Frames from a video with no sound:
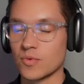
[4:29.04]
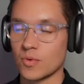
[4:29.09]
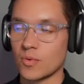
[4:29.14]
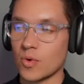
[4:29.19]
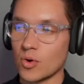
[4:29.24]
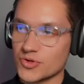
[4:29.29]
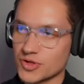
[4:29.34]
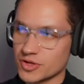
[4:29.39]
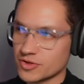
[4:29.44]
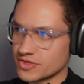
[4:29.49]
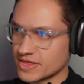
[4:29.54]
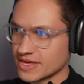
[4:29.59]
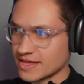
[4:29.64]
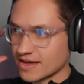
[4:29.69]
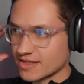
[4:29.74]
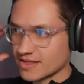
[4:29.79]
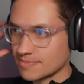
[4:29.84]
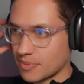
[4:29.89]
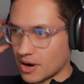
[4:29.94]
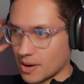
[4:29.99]
would you think that's
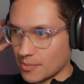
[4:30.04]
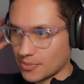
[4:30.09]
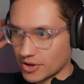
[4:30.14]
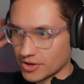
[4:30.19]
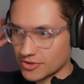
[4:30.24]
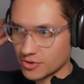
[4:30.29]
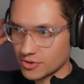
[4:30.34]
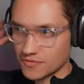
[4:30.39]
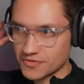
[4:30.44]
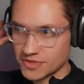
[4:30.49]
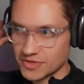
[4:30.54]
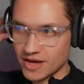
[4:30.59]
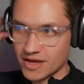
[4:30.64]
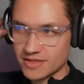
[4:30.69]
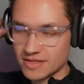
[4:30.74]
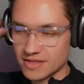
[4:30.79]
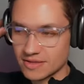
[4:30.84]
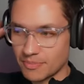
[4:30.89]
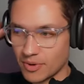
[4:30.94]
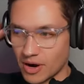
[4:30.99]
a byproduct of? Do you think that's
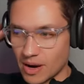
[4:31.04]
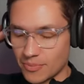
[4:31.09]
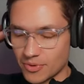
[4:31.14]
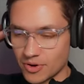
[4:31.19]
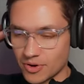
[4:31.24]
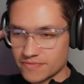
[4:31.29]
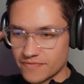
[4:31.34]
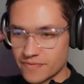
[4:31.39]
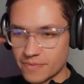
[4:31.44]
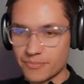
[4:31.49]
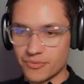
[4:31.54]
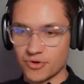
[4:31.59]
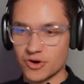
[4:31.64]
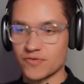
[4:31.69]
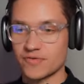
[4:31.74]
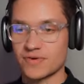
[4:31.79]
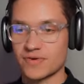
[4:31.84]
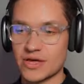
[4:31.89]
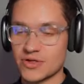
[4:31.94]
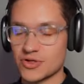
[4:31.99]
a byproduct of improved
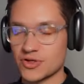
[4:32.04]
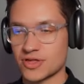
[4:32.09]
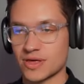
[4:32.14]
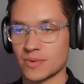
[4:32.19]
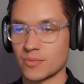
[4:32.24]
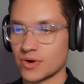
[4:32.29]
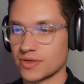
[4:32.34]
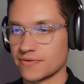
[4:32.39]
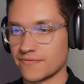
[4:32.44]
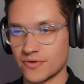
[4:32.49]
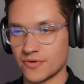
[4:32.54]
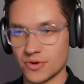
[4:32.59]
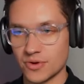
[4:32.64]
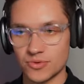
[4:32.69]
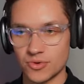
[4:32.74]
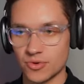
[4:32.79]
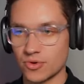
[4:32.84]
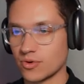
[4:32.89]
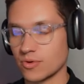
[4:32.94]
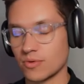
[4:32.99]
relationship with food,
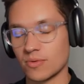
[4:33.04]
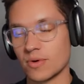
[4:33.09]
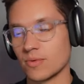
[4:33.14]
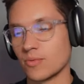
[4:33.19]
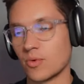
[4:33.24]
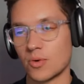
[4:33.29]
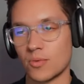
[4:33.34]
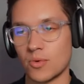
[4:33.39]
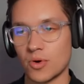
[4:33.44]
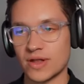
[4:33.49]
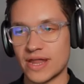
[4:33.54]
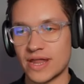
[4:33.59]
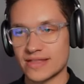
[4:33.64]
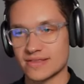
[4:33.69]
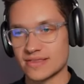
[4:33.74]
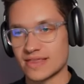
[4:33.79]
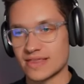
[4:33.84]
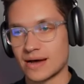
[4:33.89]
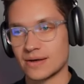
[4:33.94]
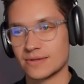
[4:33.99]
or what, what led to
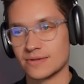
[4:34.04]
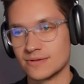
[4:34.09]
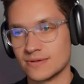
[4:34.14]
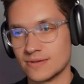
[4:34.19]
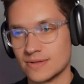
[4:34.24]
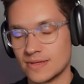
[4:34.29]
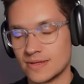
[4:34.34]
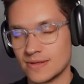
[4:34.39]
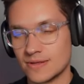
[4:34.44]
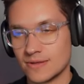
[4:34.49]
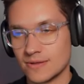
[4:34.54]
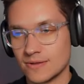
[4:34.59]
that? I